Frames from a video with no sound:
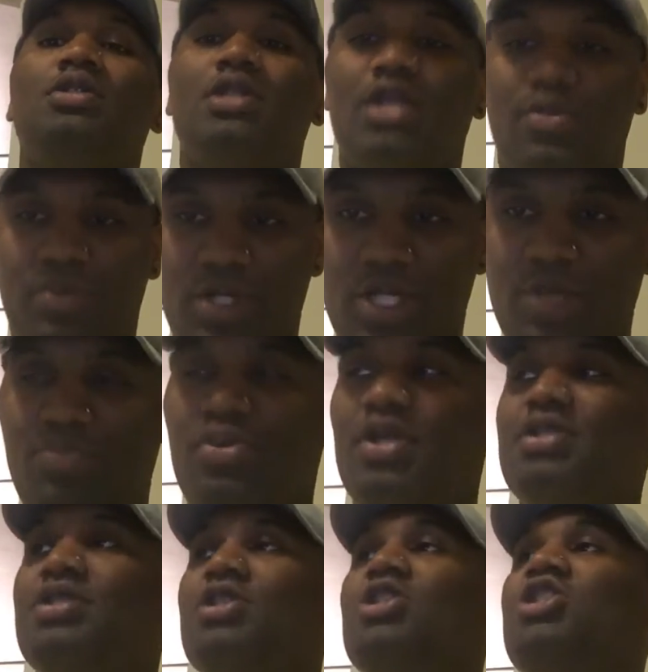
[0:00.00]
celebrity
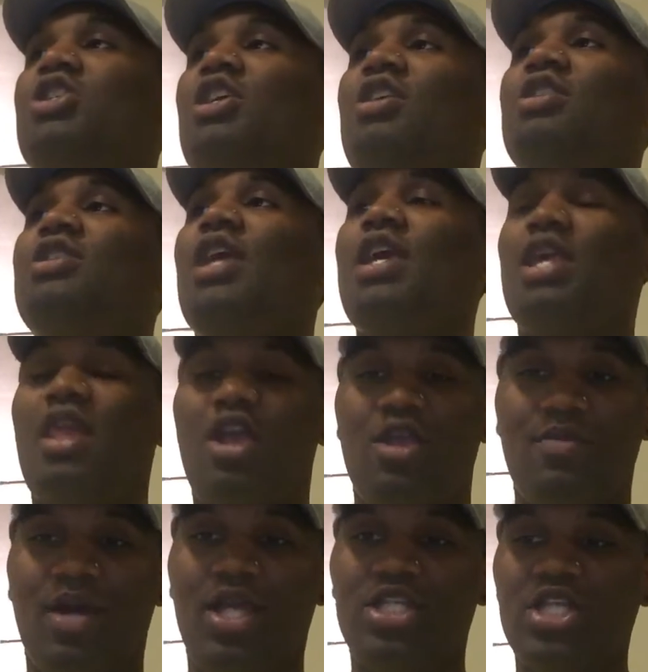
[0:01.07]
apprentice. She taking
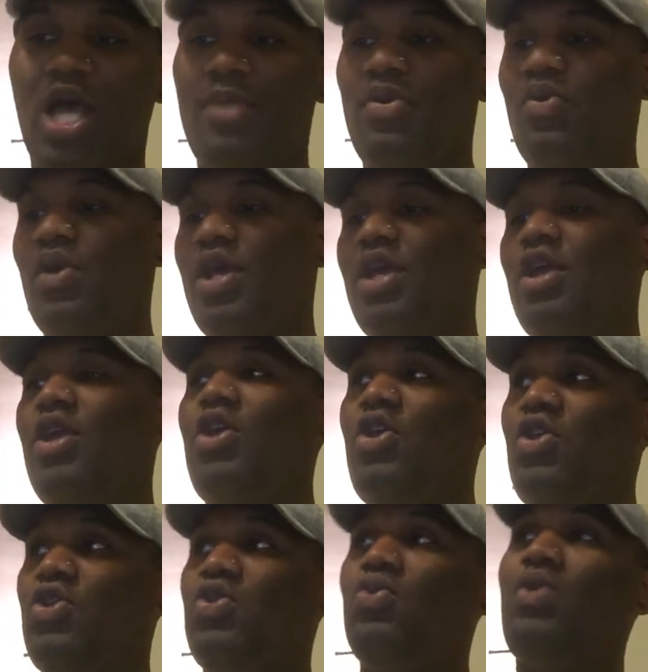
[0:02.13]
everybody's job away.
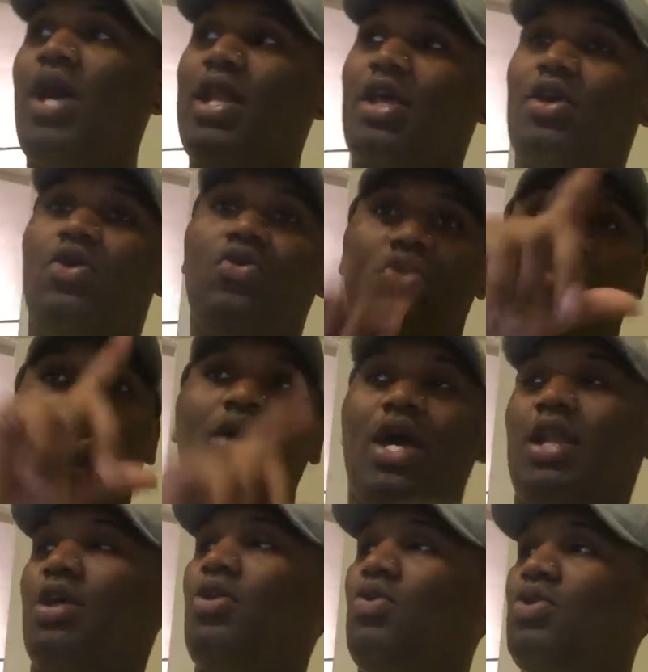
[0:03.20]
You gotta go. You
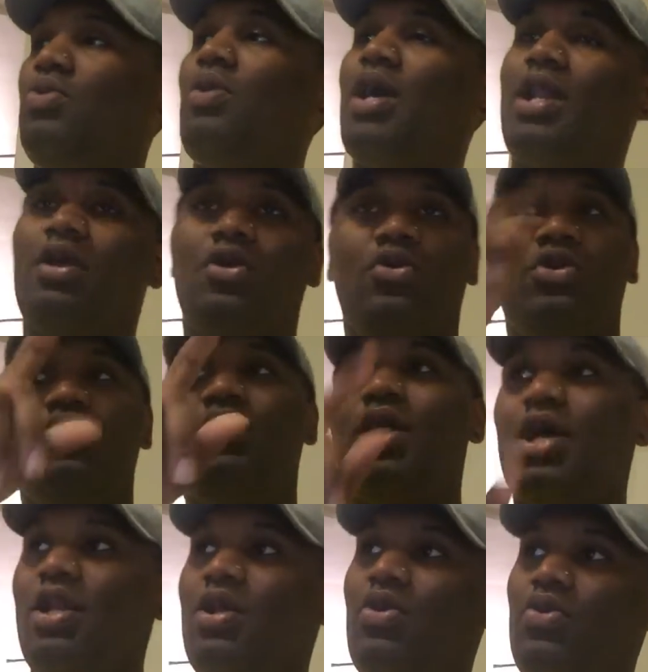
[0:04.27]
gotta go. You gotta go. You
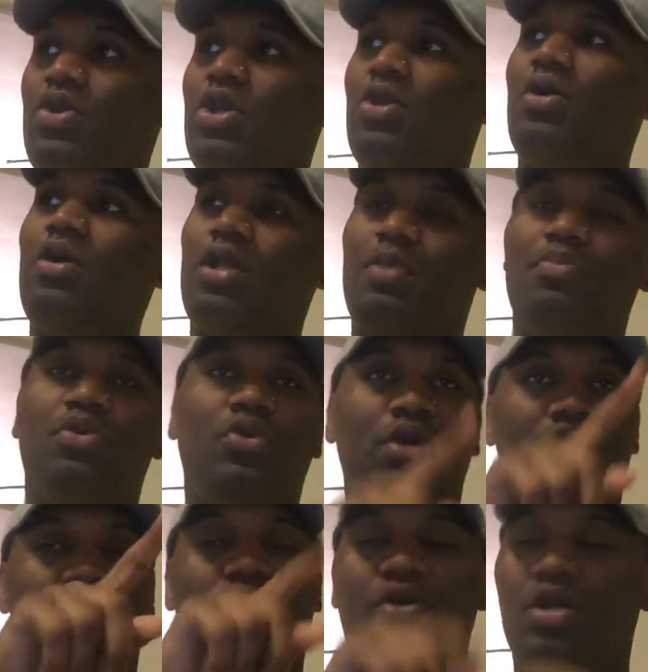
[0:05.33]
gotta go. You're
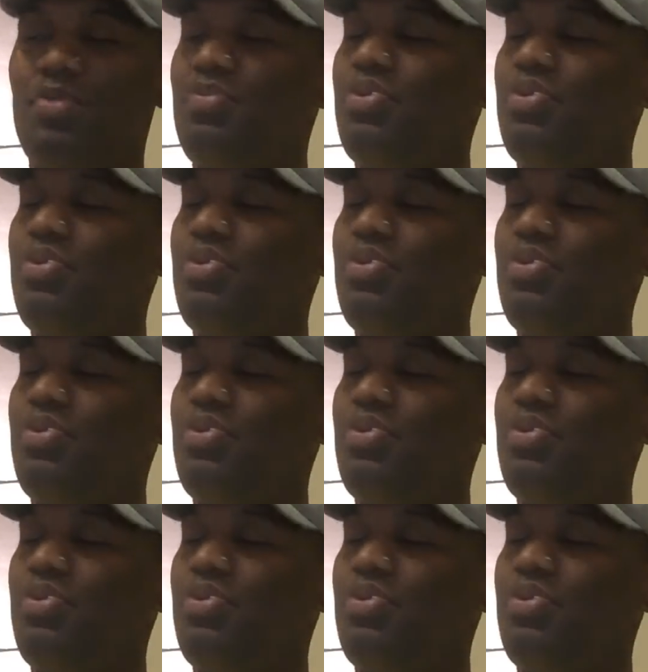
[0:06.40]
unemployed. You're